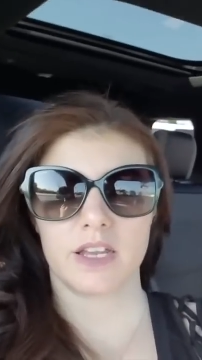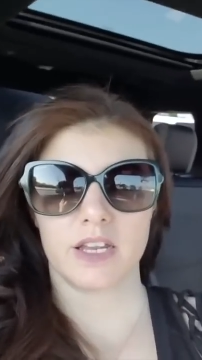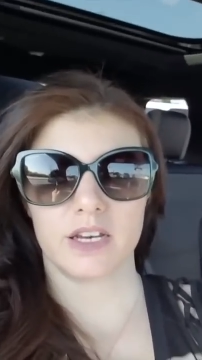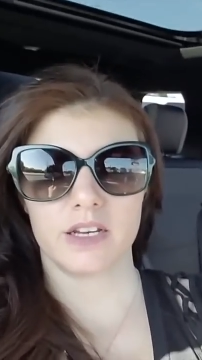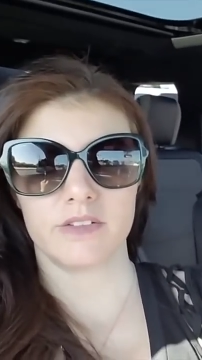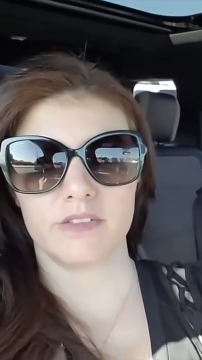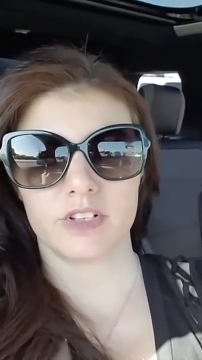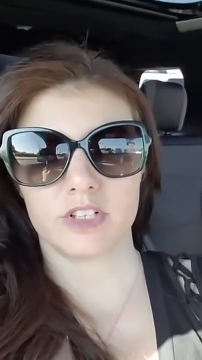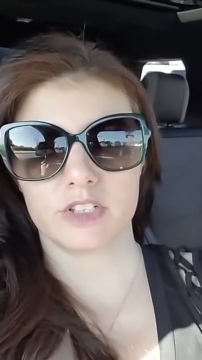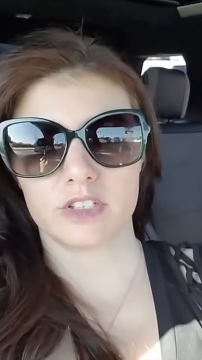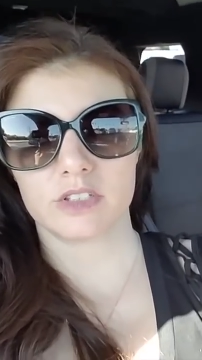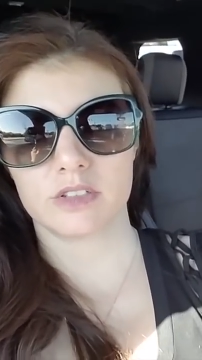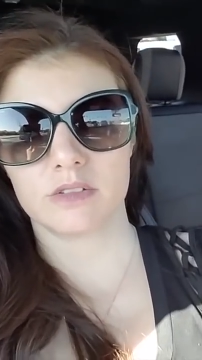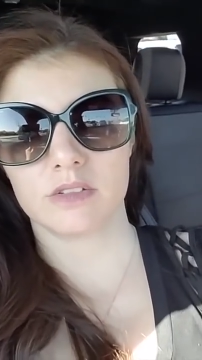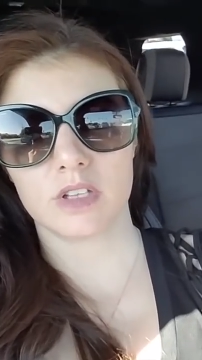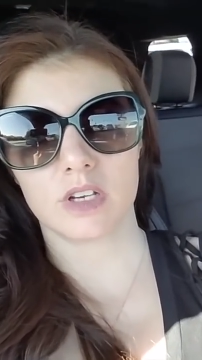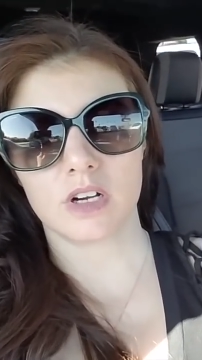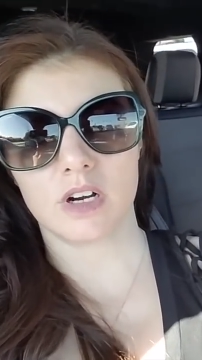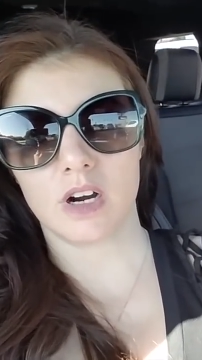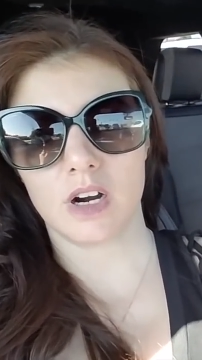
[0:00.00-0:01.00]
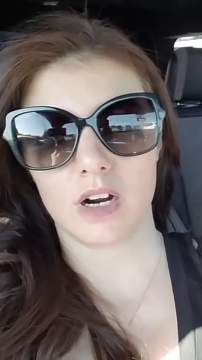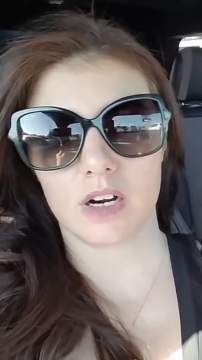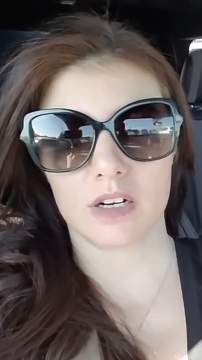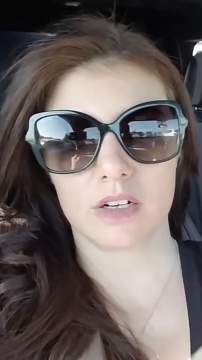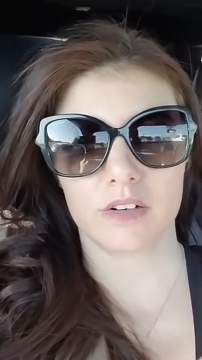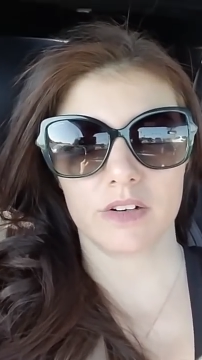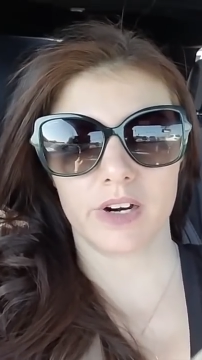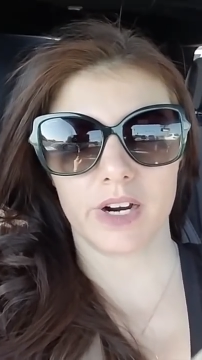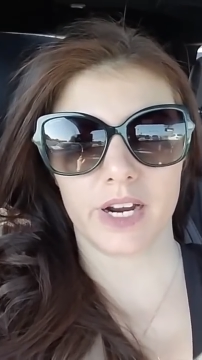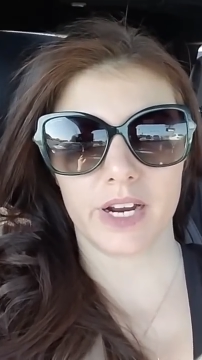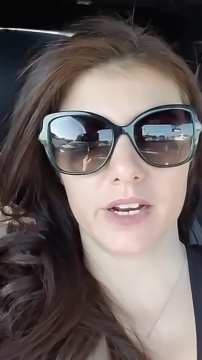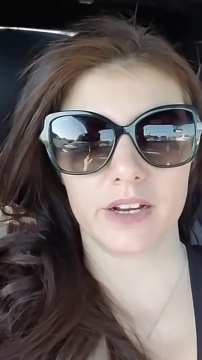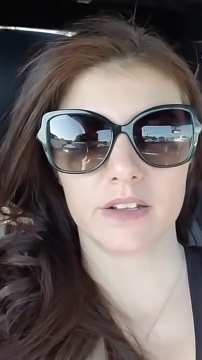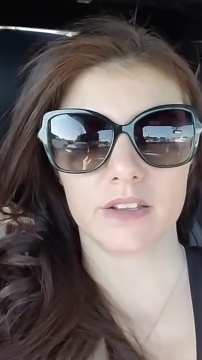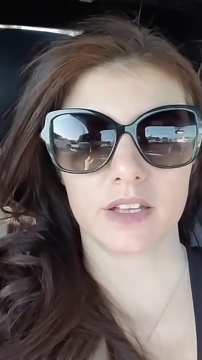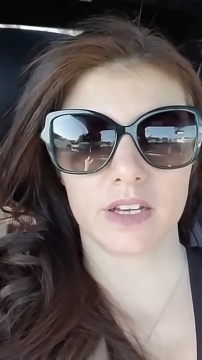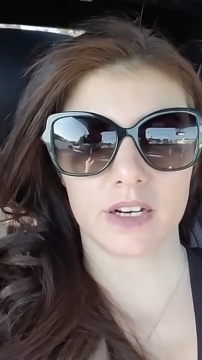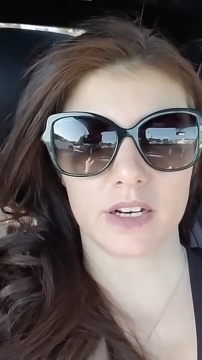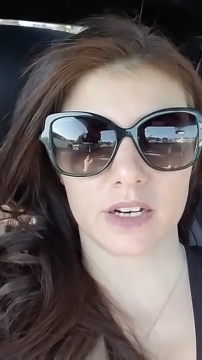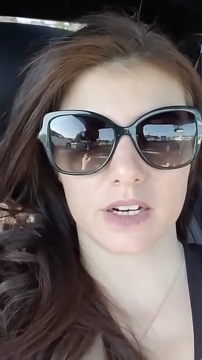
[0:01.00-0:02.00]
can't even do the car, okay?
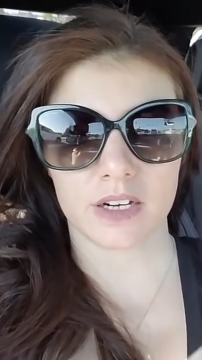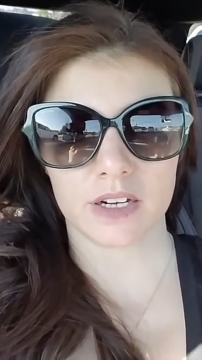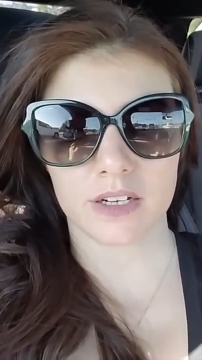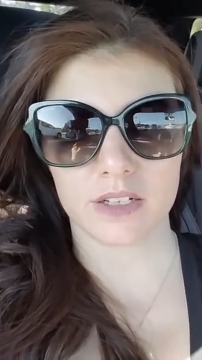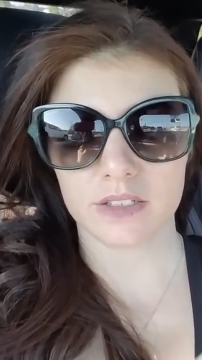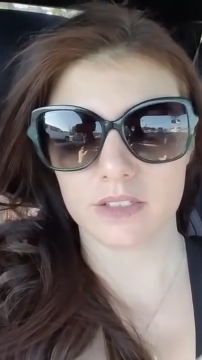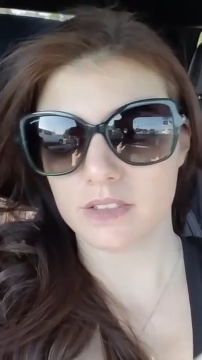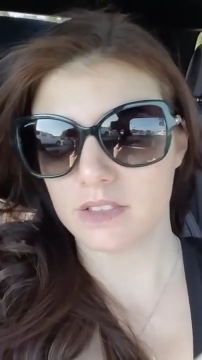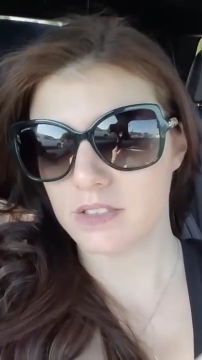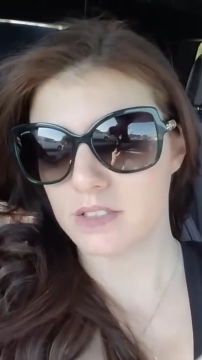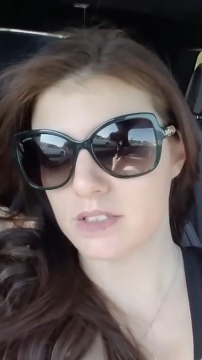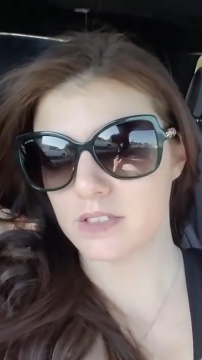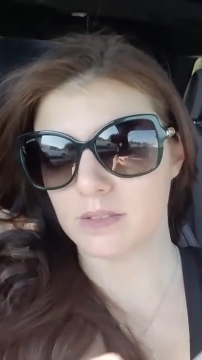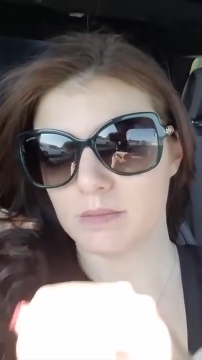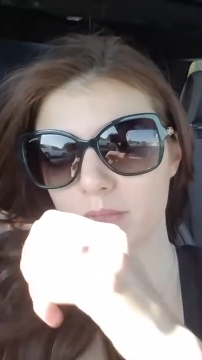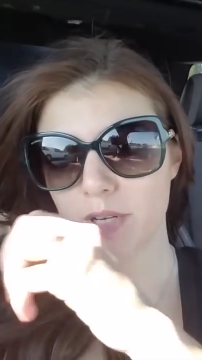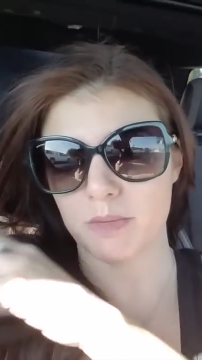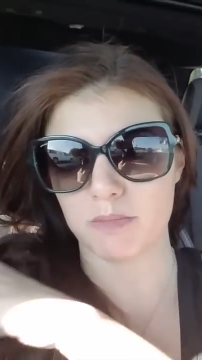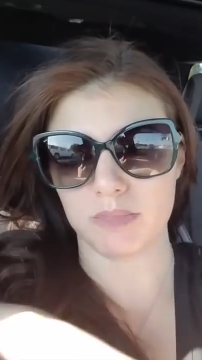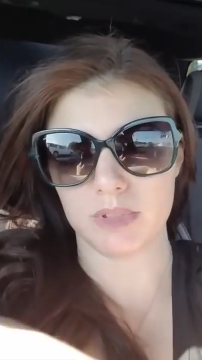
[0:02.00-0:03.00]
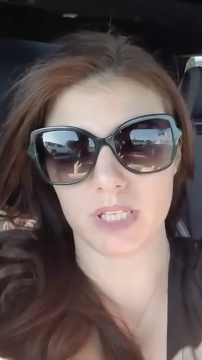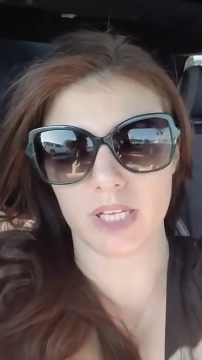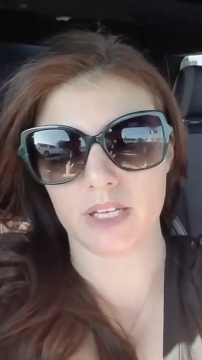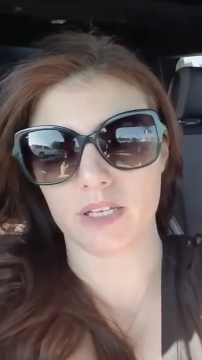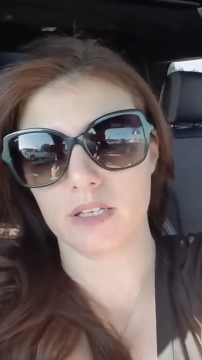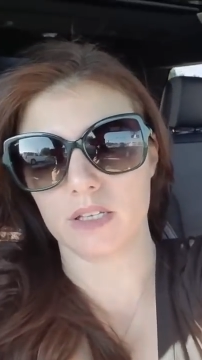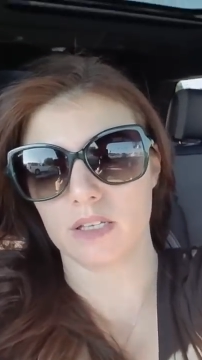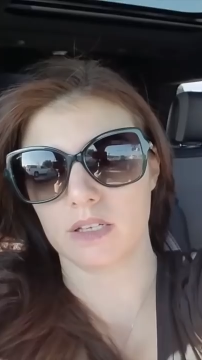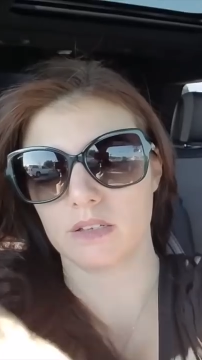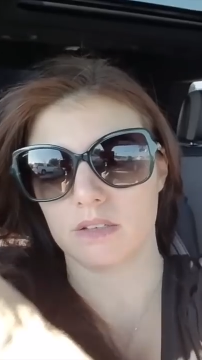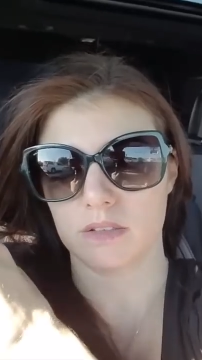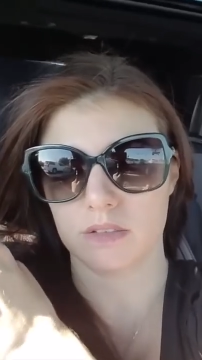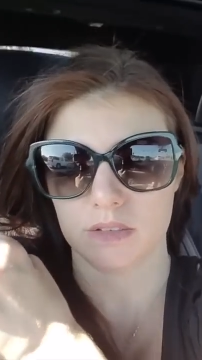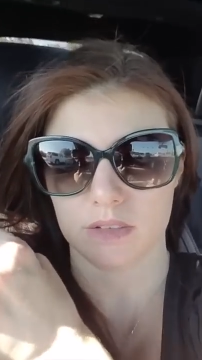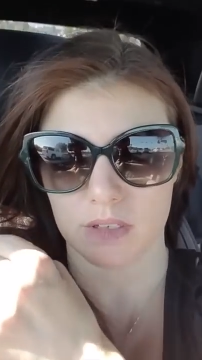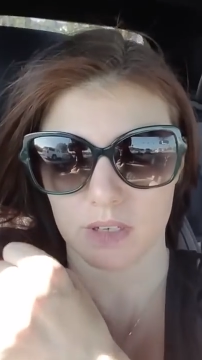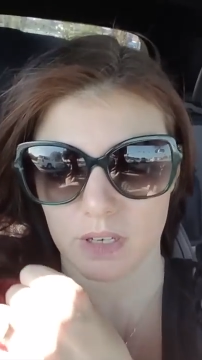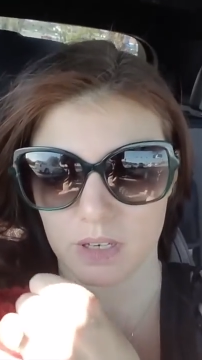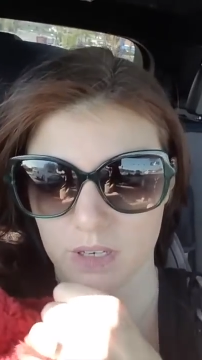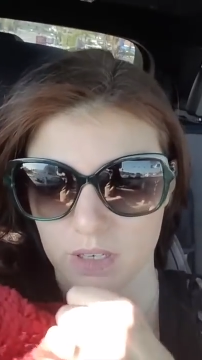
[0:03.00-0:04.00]
Like, I, this is my blanket,
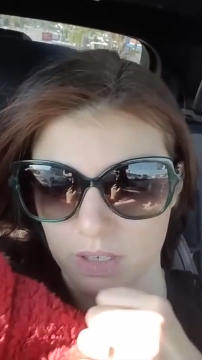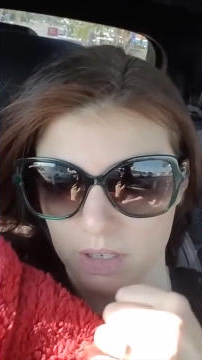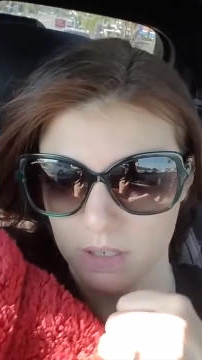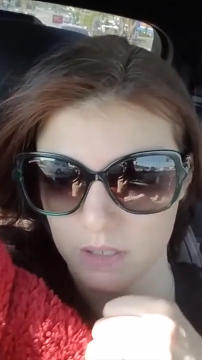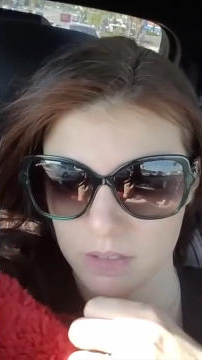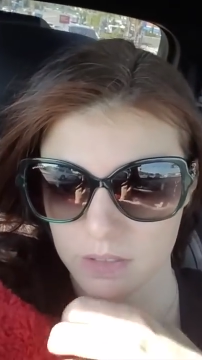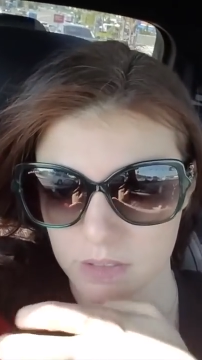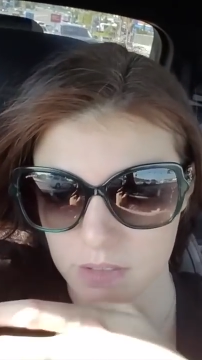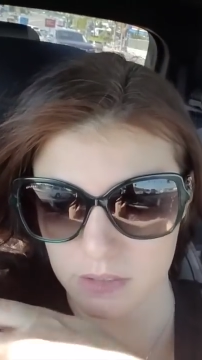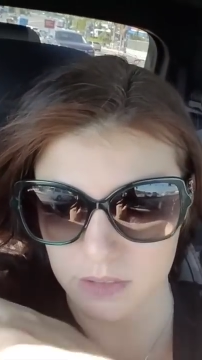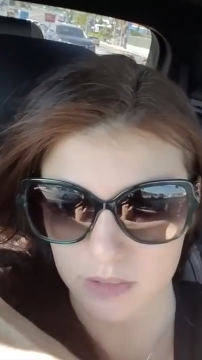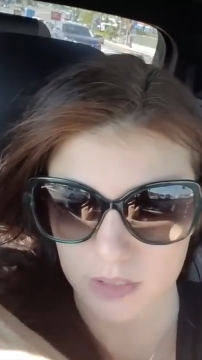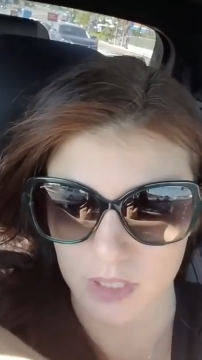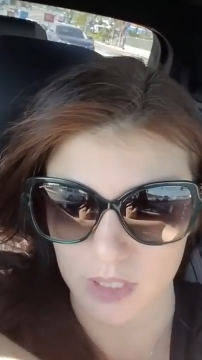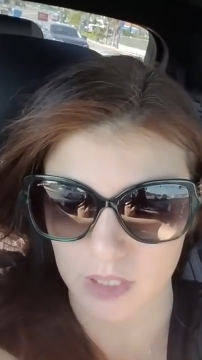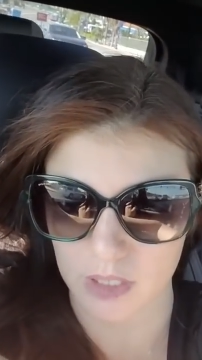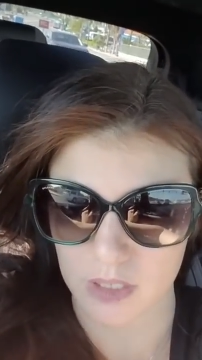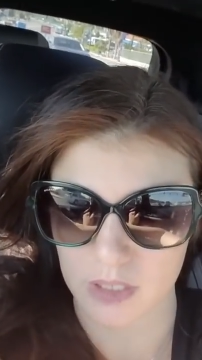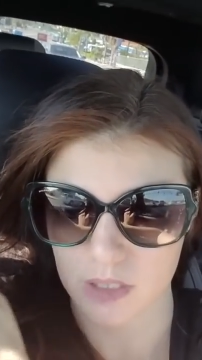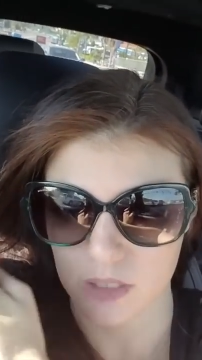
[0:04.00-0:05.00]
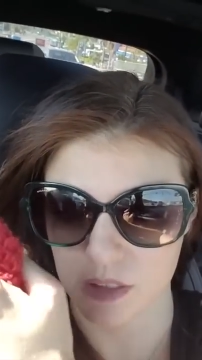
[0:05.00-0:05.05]
okay? I just, like,